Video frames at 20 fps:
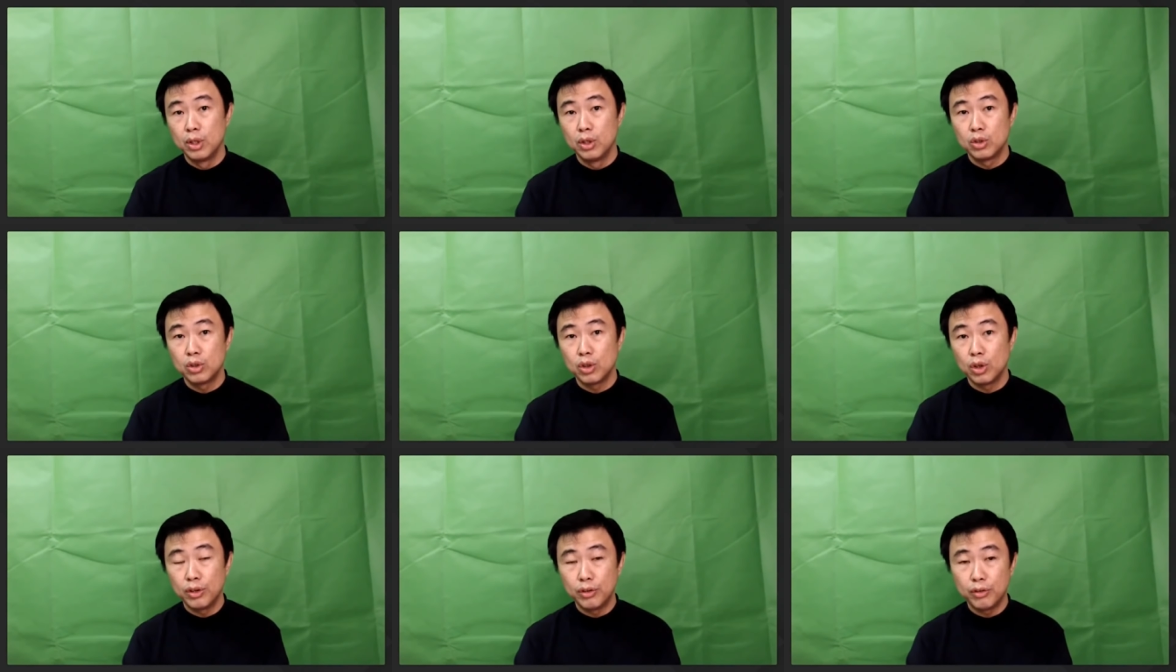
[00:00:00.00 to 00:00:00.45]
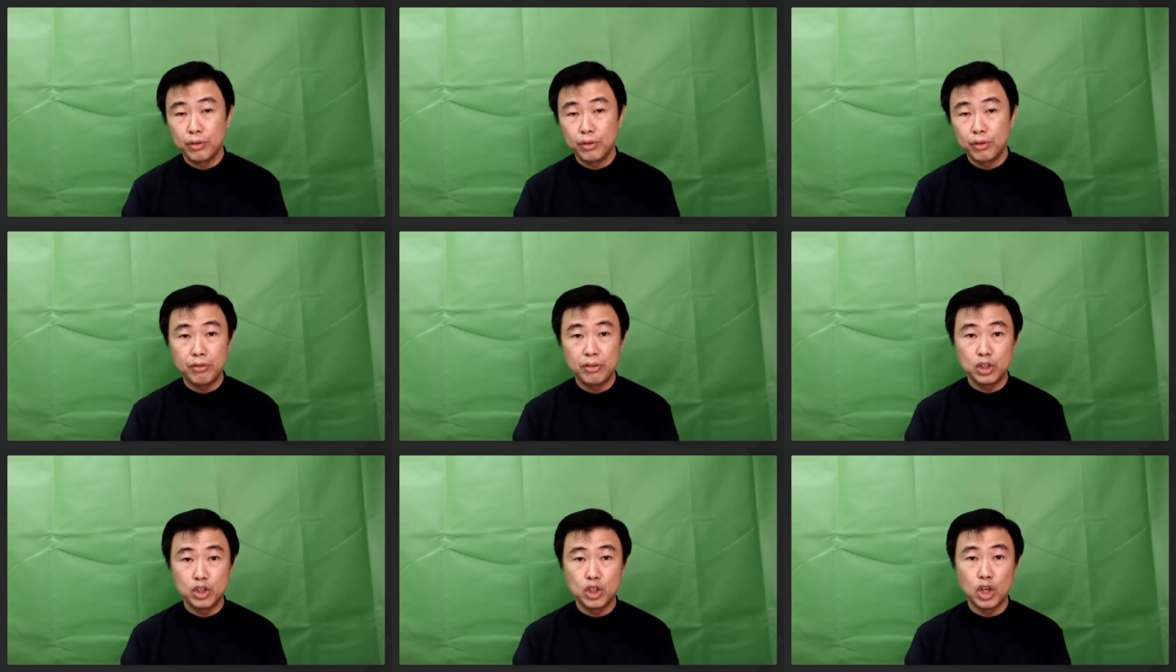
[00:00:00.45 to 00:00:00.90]
So if you
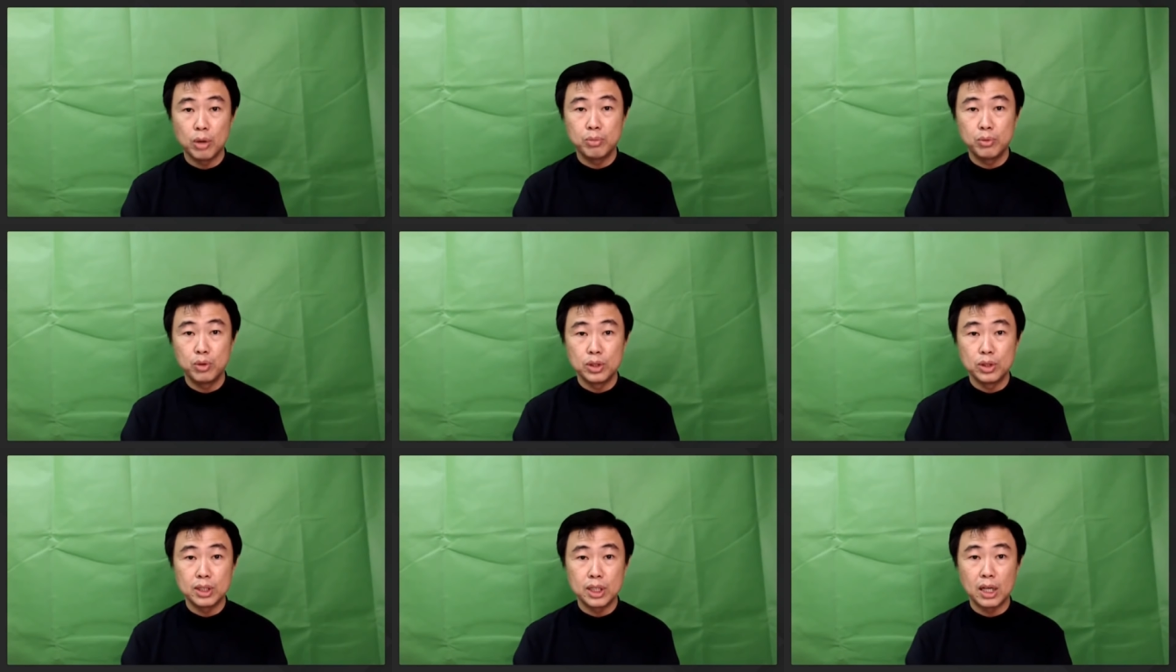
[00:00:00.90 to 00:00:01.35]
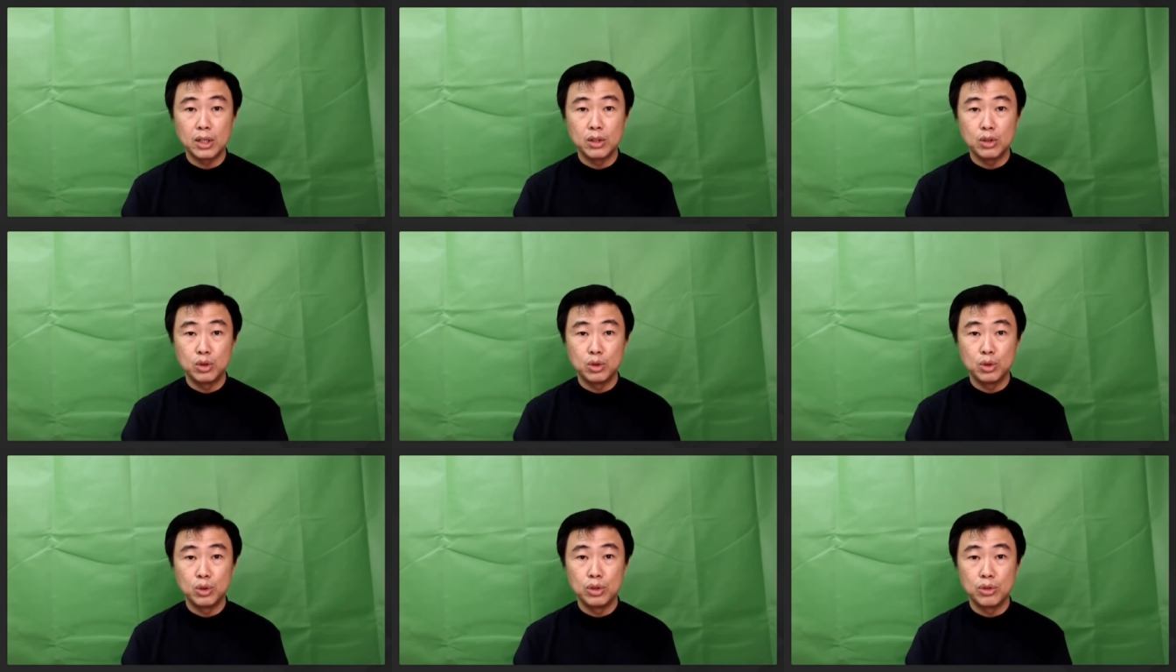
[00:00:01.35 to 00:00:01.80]
have a job to
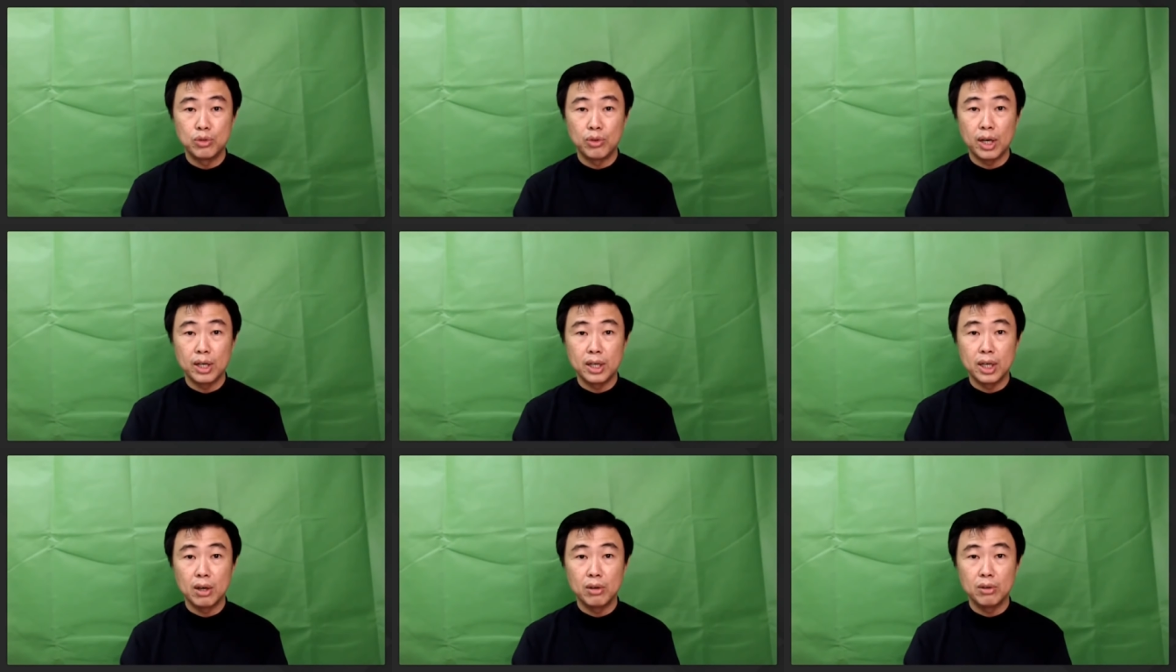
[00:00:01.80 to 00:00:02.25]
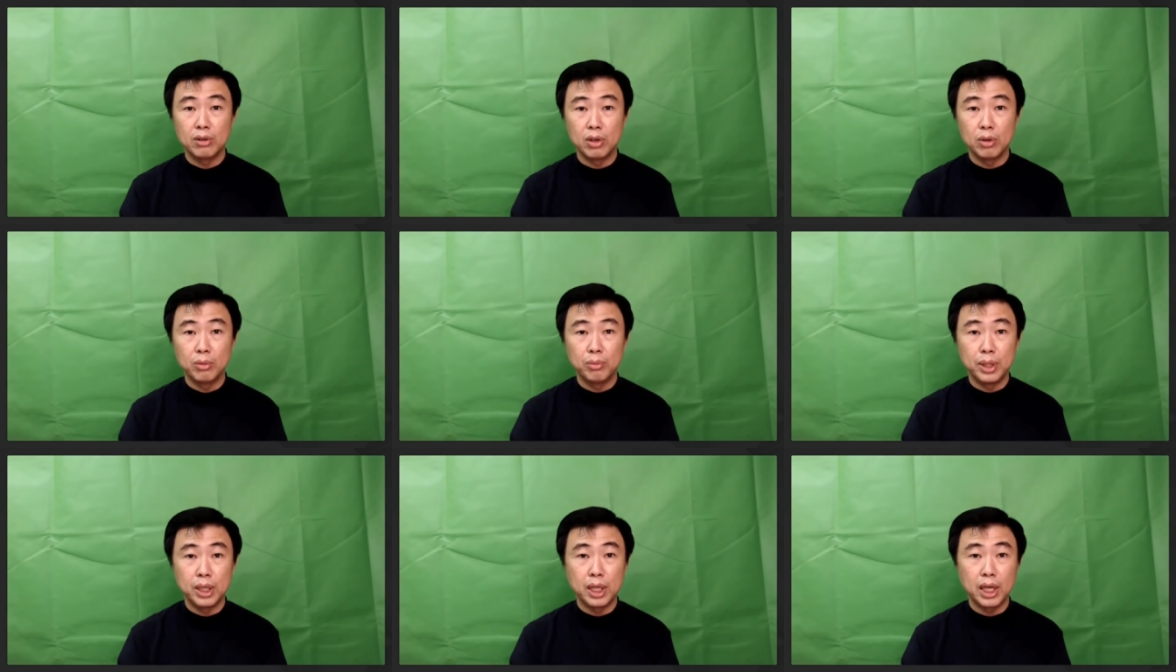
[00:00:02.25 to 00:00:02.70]
start June right now, you
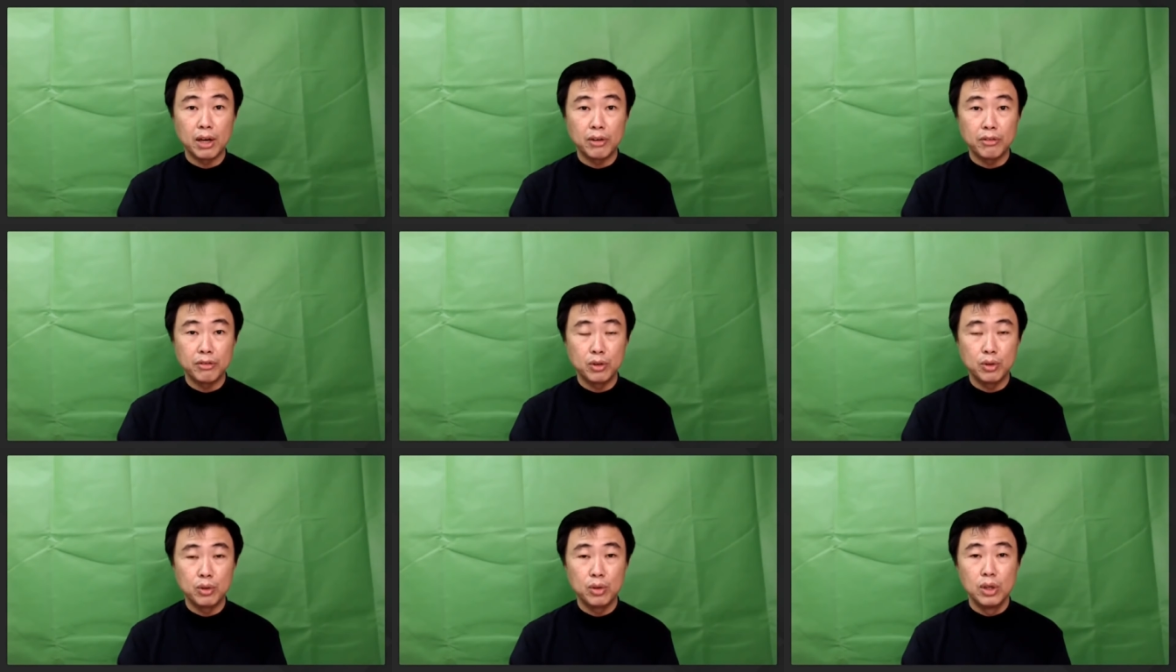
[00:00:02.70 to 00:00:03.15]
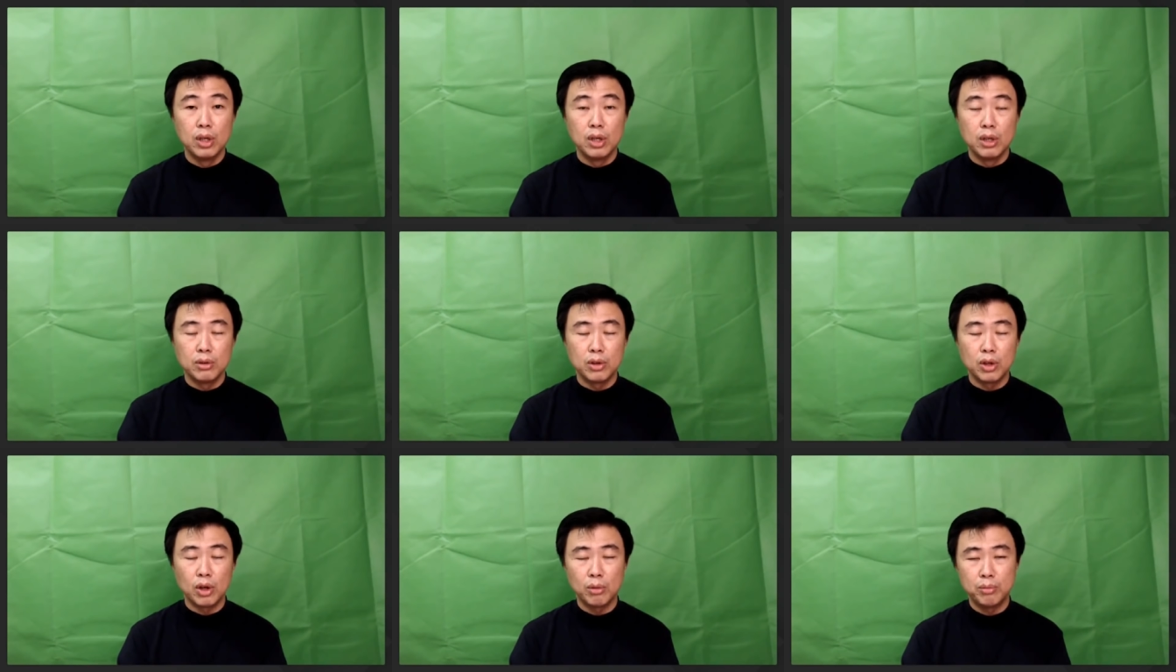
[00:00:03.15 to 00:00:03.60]
know, be careful,
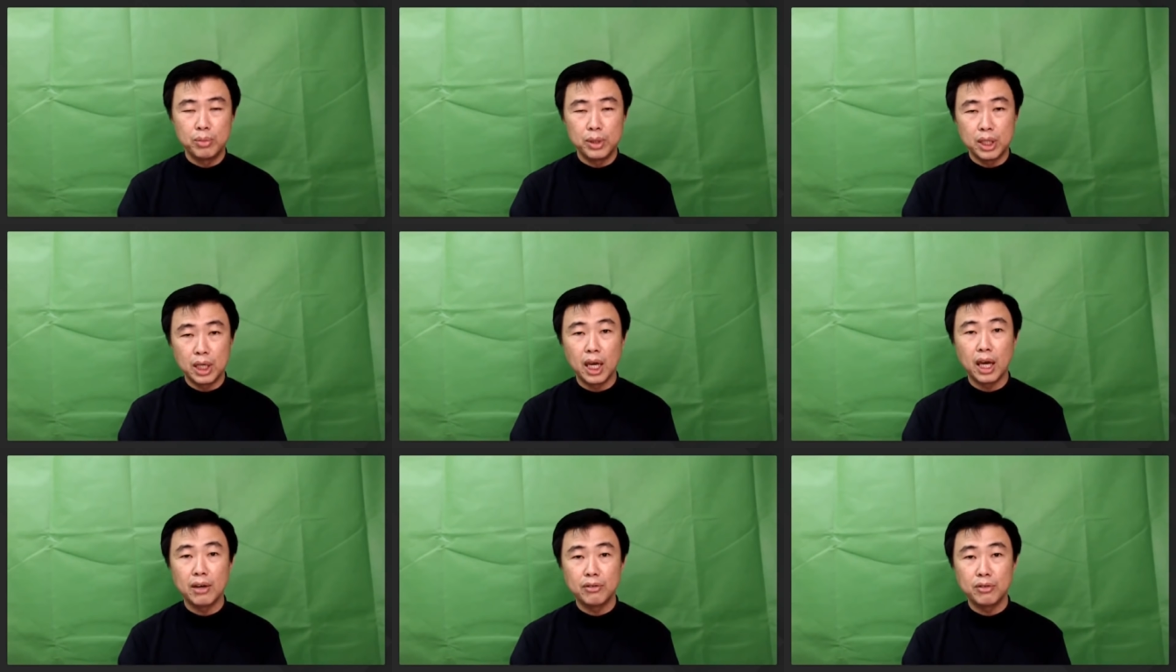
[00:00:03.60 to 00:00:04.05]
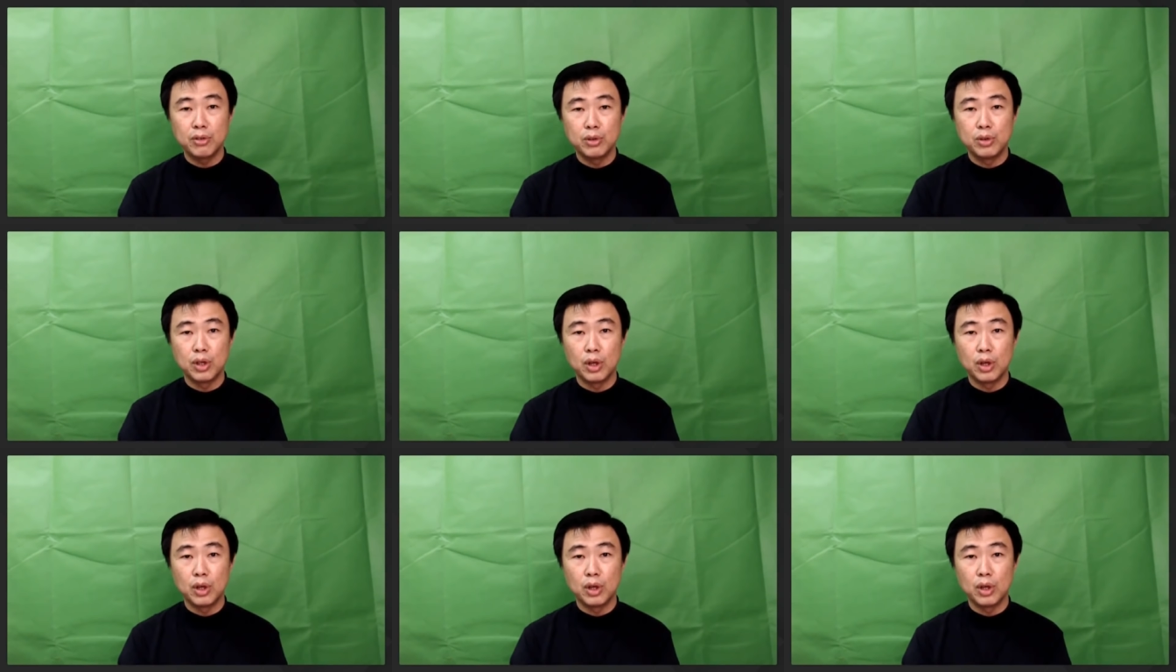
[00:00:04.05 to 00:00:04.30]
not be careful.